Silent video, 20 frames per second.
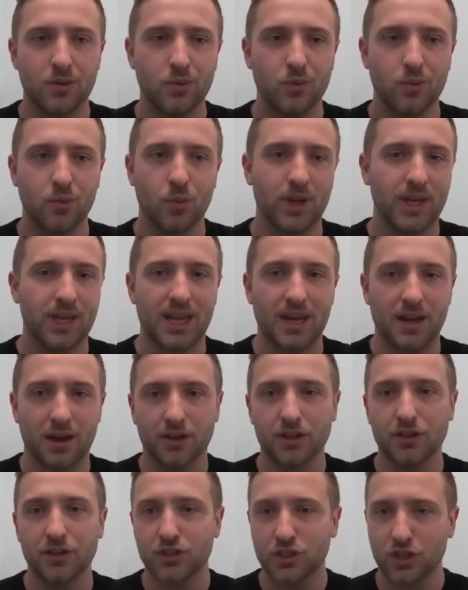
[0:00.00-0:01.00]
in
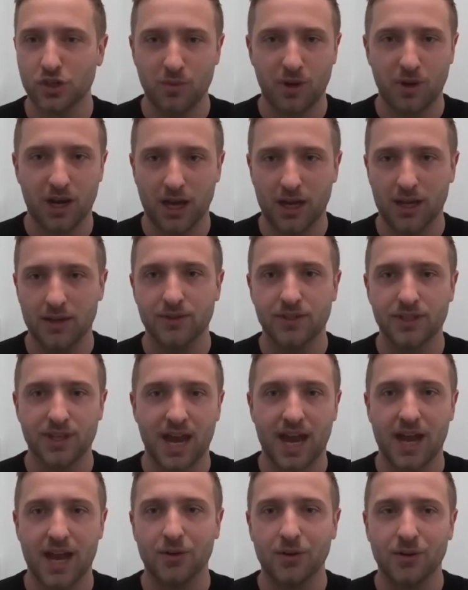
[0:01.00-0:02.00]
our consumer lives
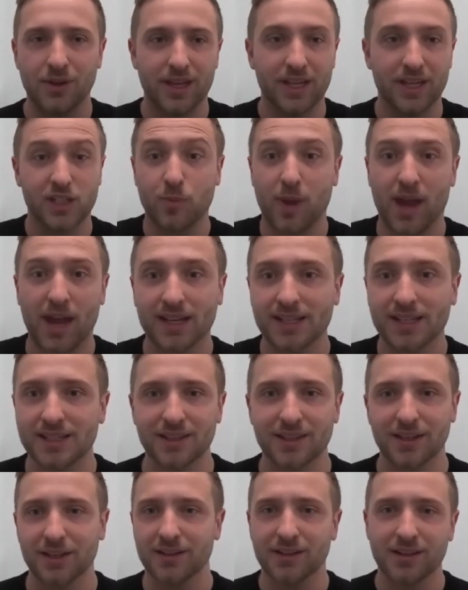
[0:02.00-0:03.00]
now expect
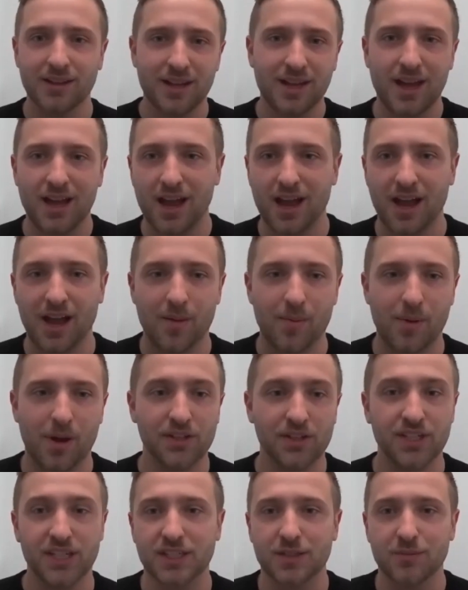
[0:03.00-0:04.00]
that our
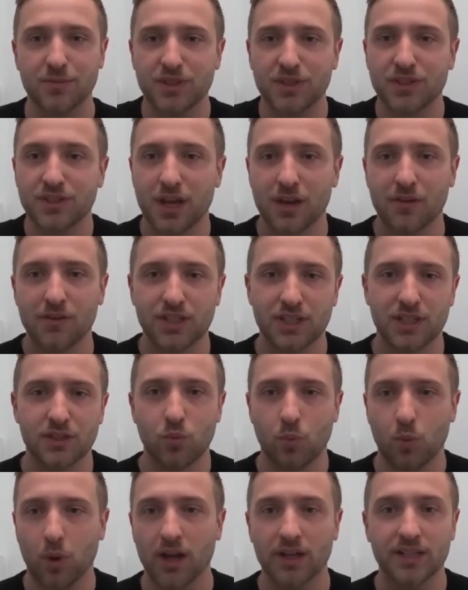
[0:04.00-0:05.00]
systems and services
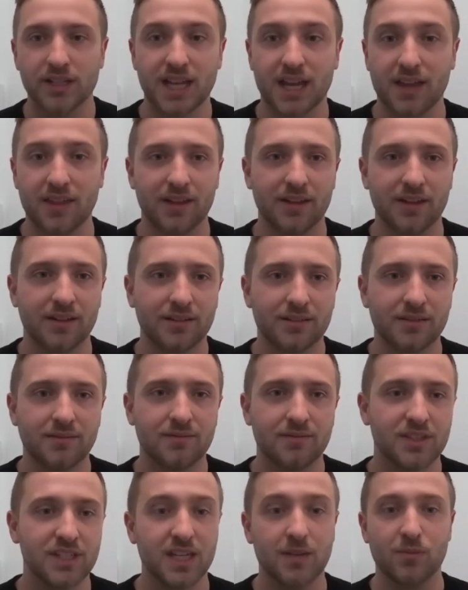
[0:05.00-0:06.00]
work together
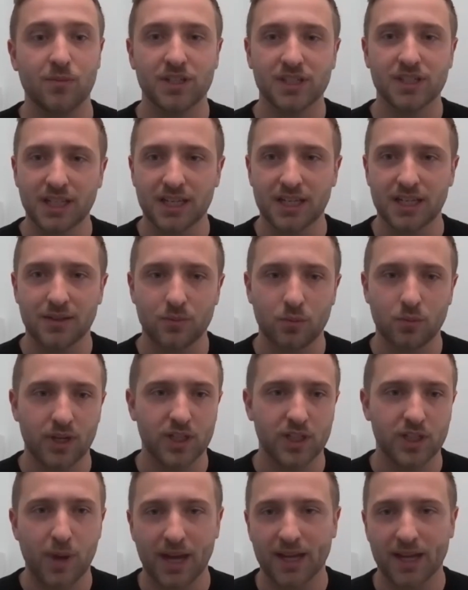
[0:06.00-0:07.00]
seamlessly. We
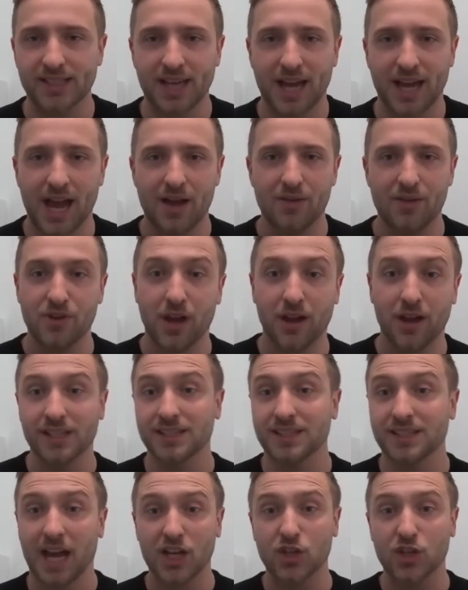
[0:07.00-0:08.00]
expect to have
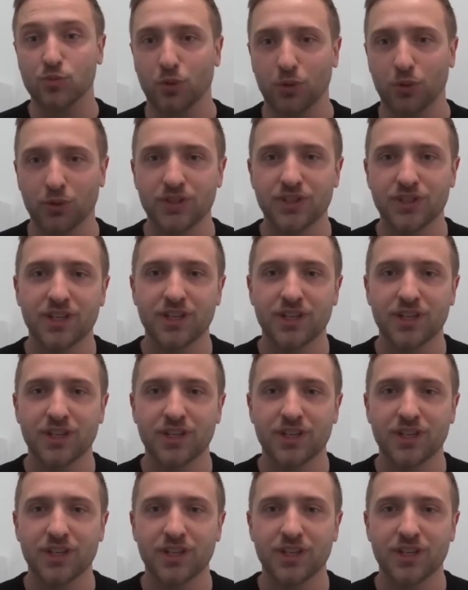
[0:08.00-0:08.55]
nice dashboards